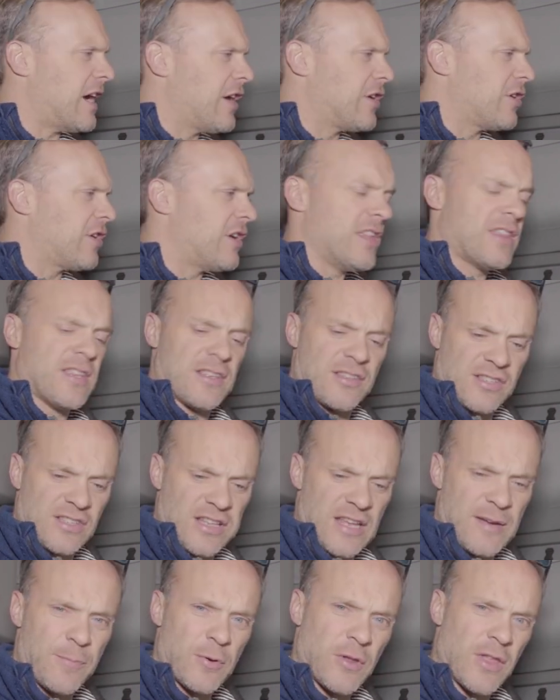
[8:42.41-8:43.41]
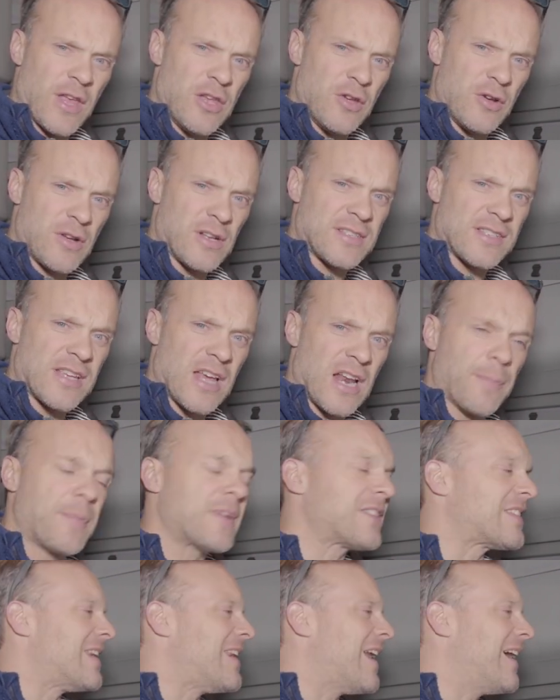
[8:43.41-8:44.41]
underneath the sleeper that you could set up
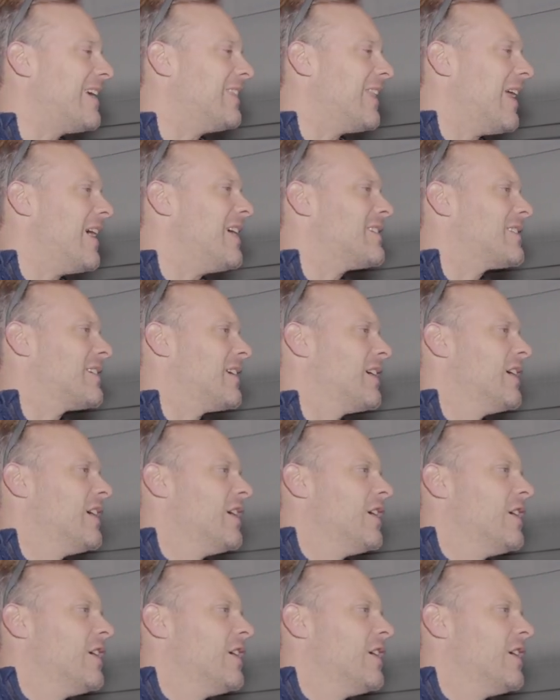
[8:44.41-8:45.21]
as a night light.